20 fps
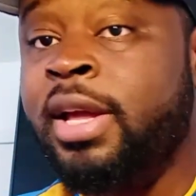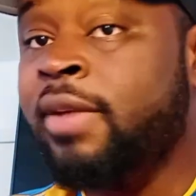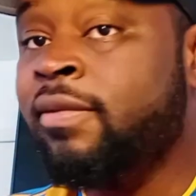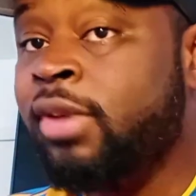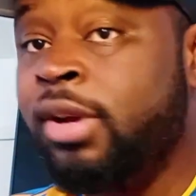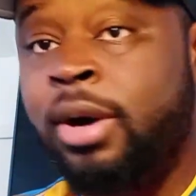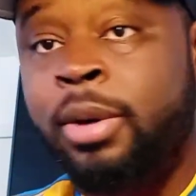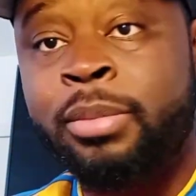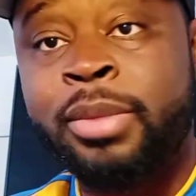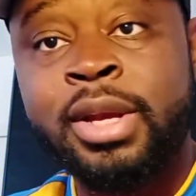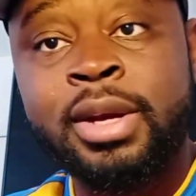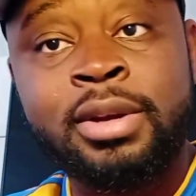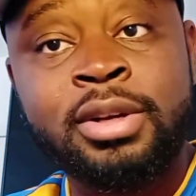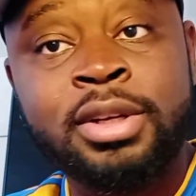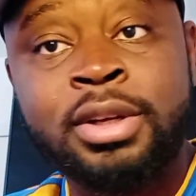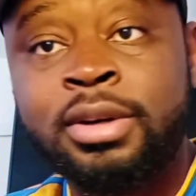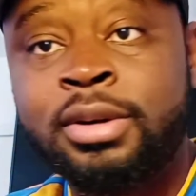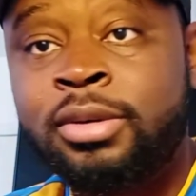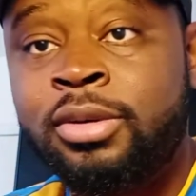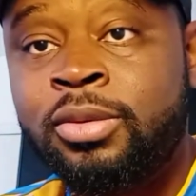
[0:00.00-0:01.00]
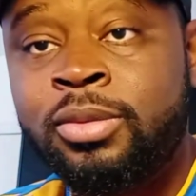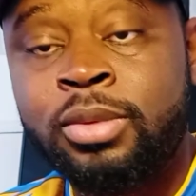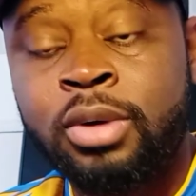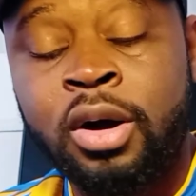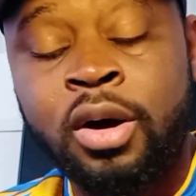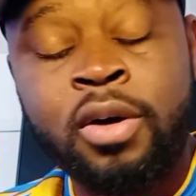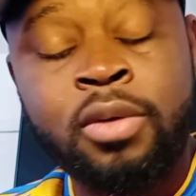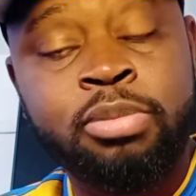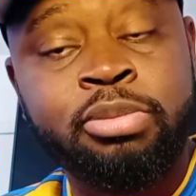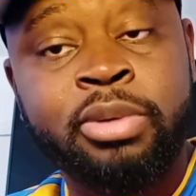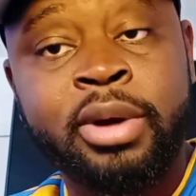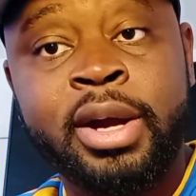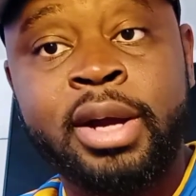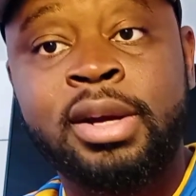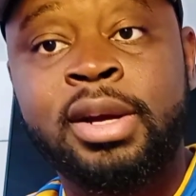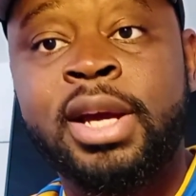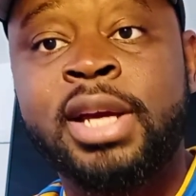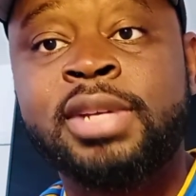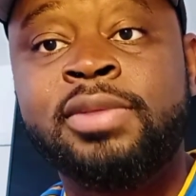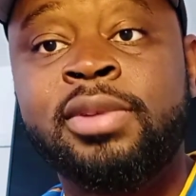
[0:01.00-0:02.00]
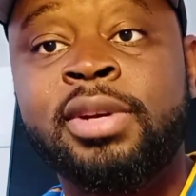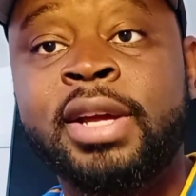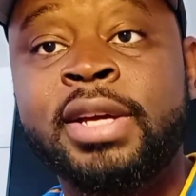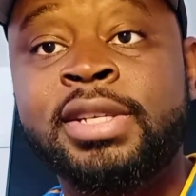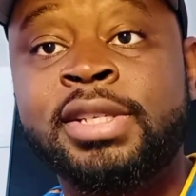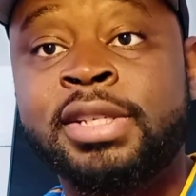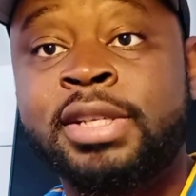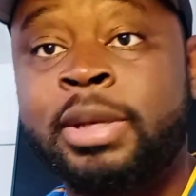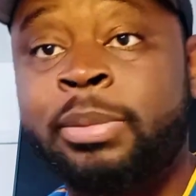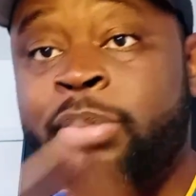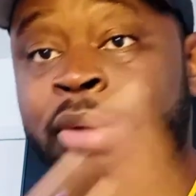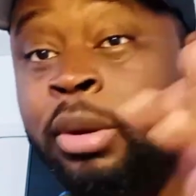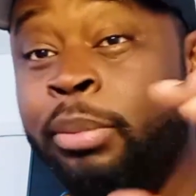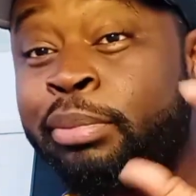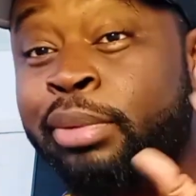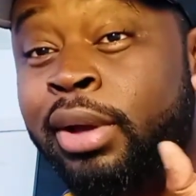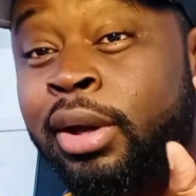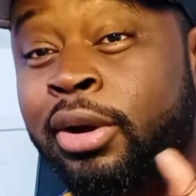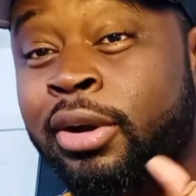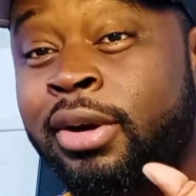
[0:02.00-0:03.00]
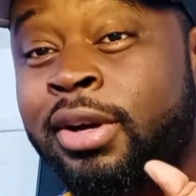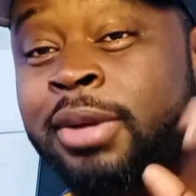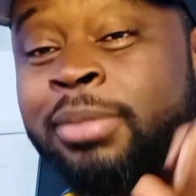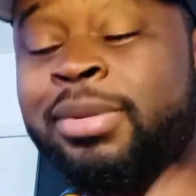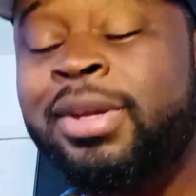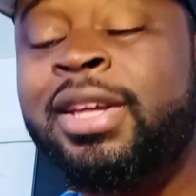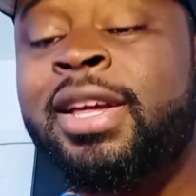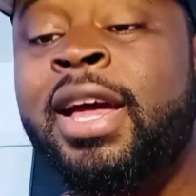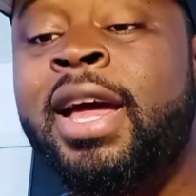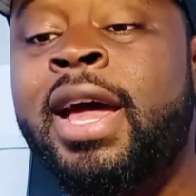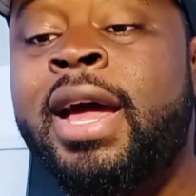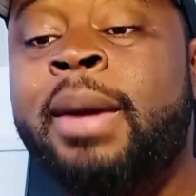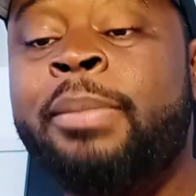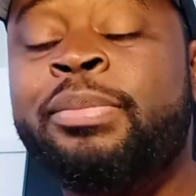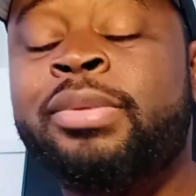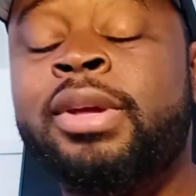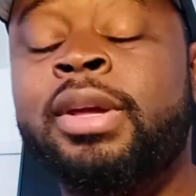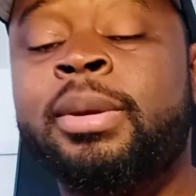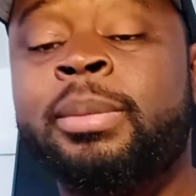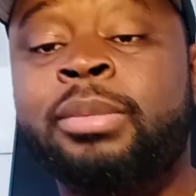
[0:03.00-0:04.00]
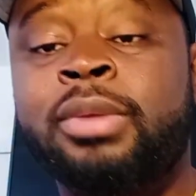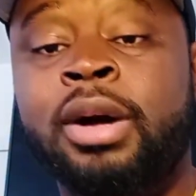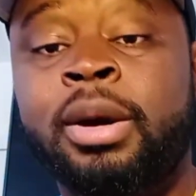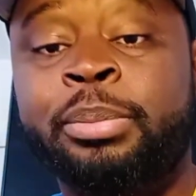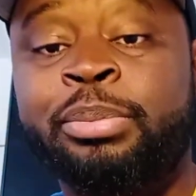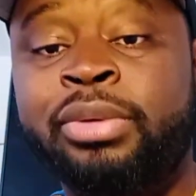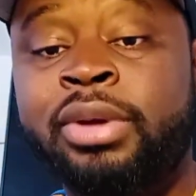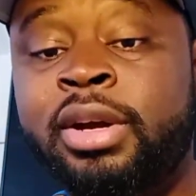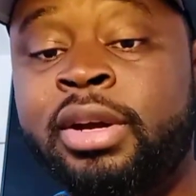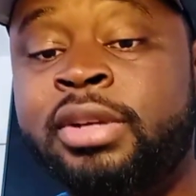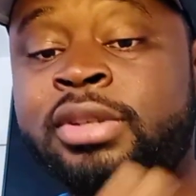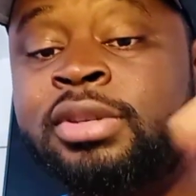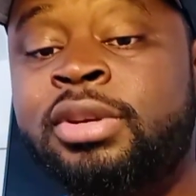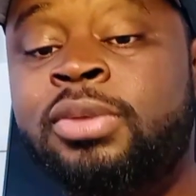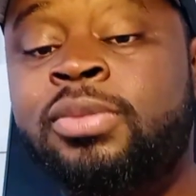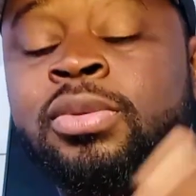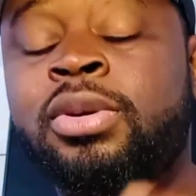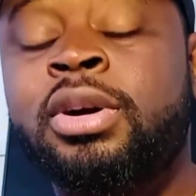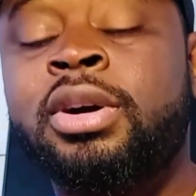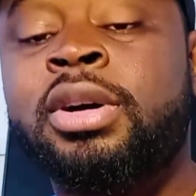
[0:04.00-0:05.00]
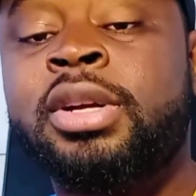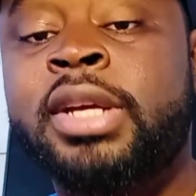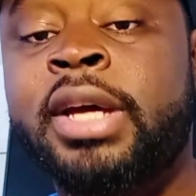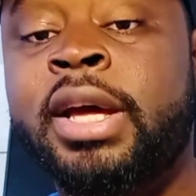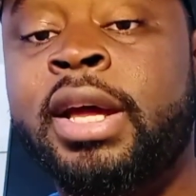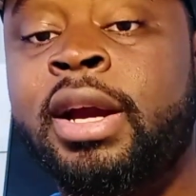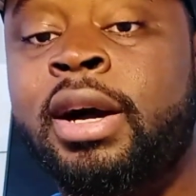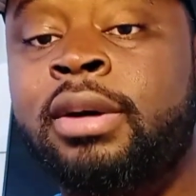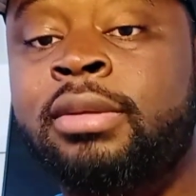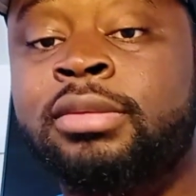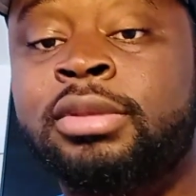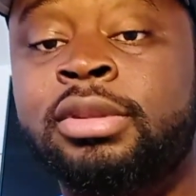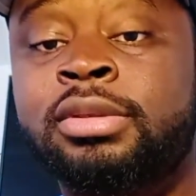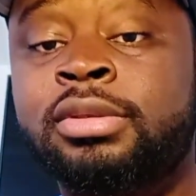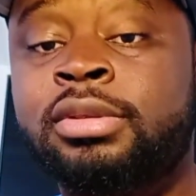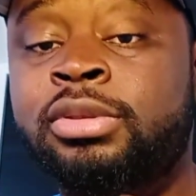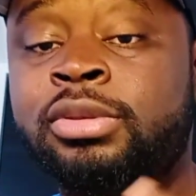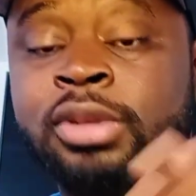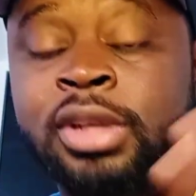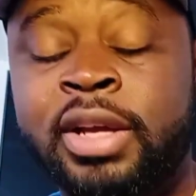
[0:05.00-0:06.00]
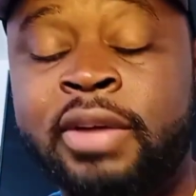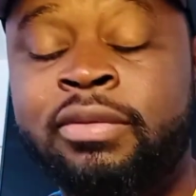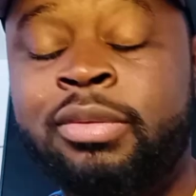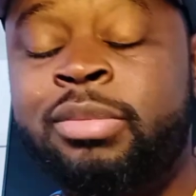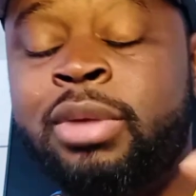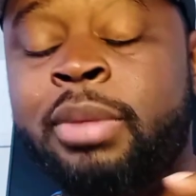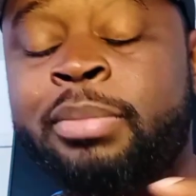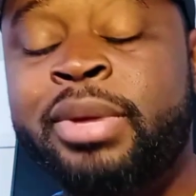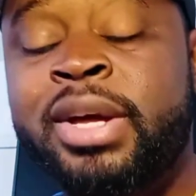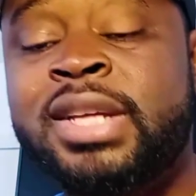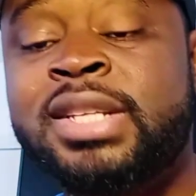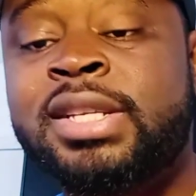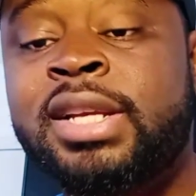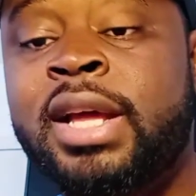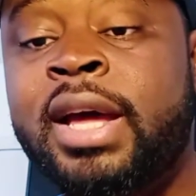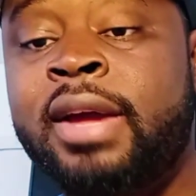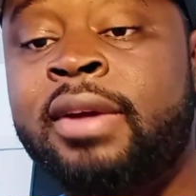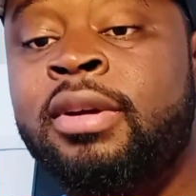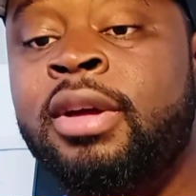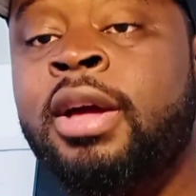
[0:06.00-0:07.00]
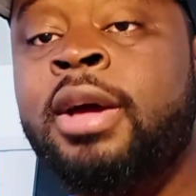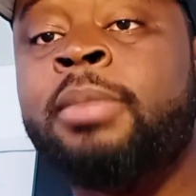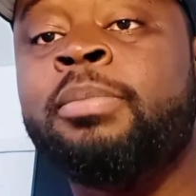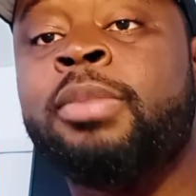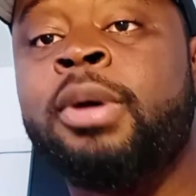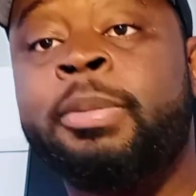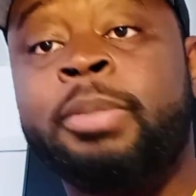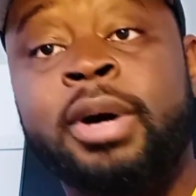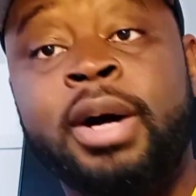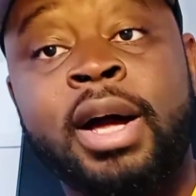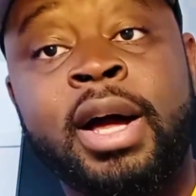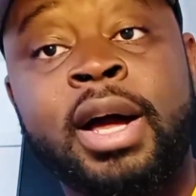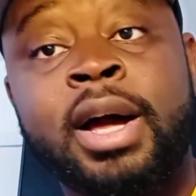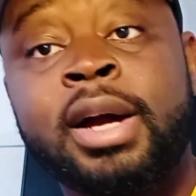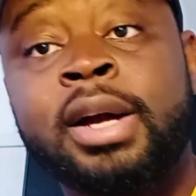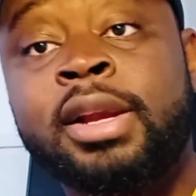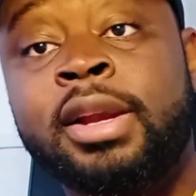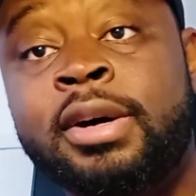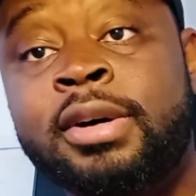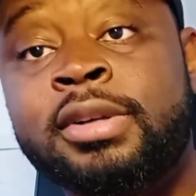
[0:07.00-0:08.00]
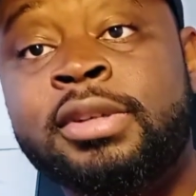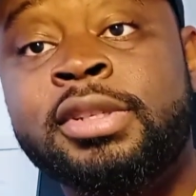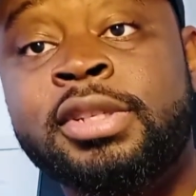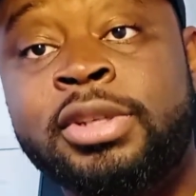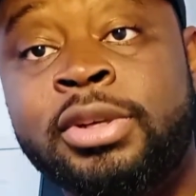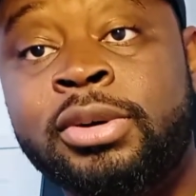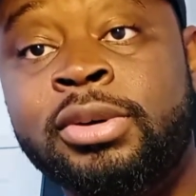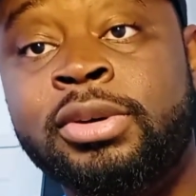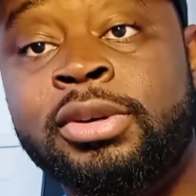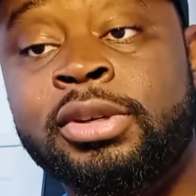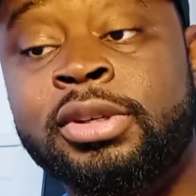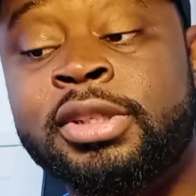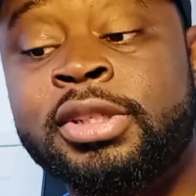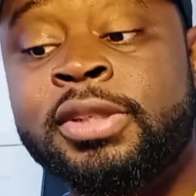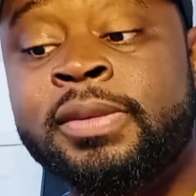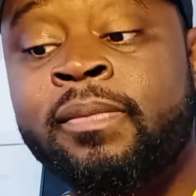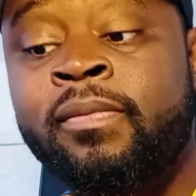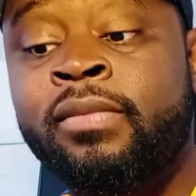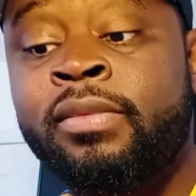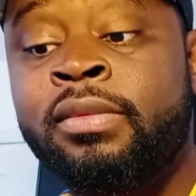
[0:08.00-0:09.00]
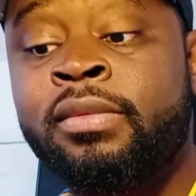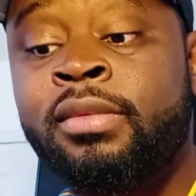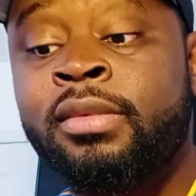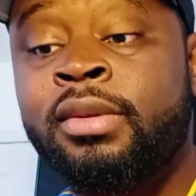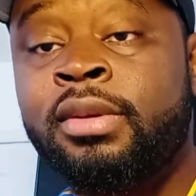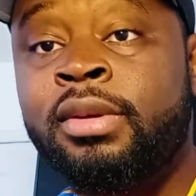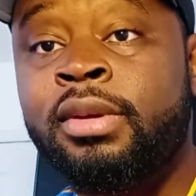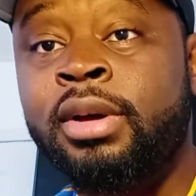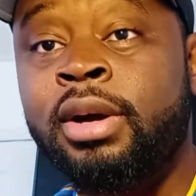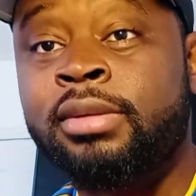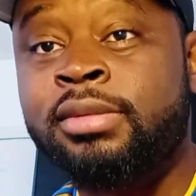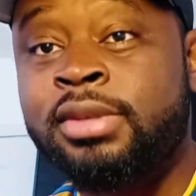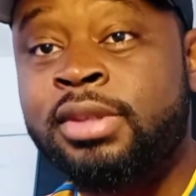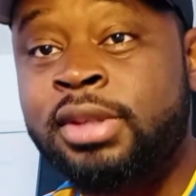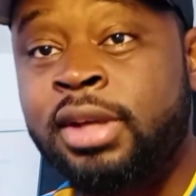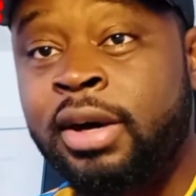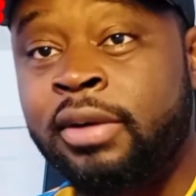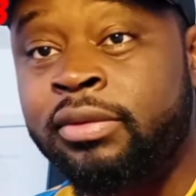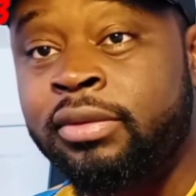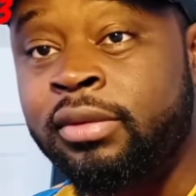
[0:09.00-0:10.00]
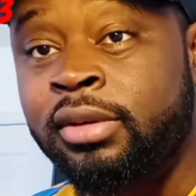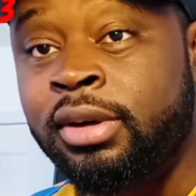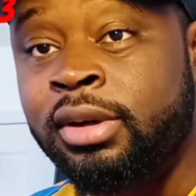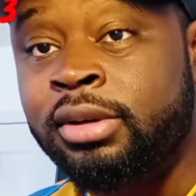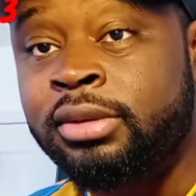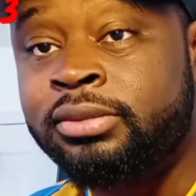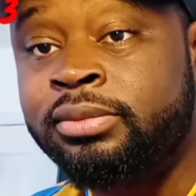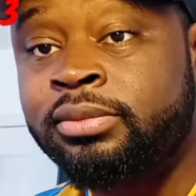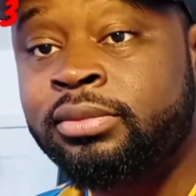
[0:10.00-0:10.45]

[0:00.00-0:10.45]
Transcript: even though I'm in a little off-brand ass relationship, appearing to be happy and appearing to the world that I'm living my best life, but behind closed doors, I'm suffering.